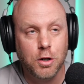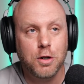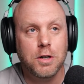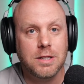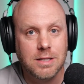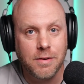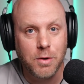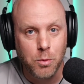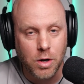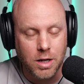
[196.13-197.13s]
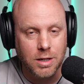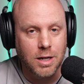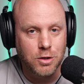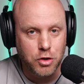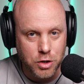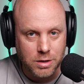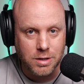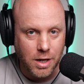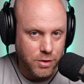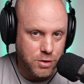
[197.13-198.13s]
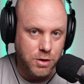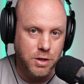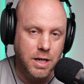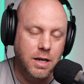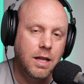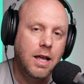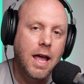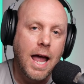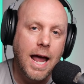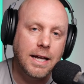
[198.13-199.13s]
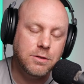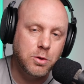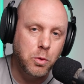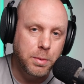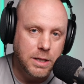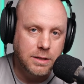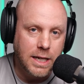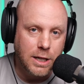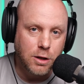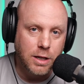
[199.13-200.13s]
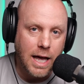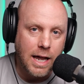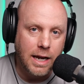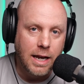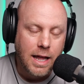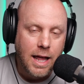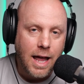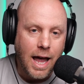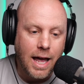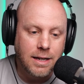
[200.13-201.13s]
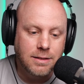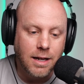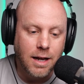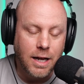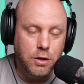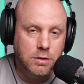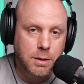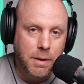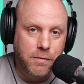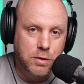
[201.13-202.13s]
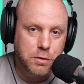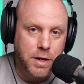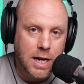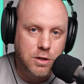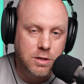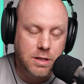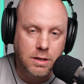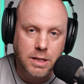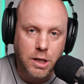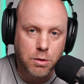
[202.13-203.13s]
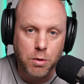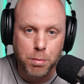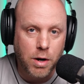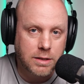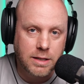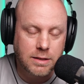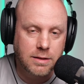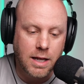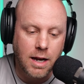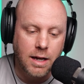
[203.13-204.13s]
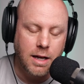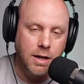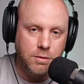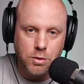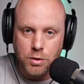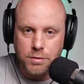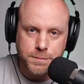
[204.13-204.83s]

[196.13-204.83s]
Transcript: 71 just got the turn in, and so we'll be taking a look at it, and you'll see my first reactions, and I'll take you through the process that I kind of sort of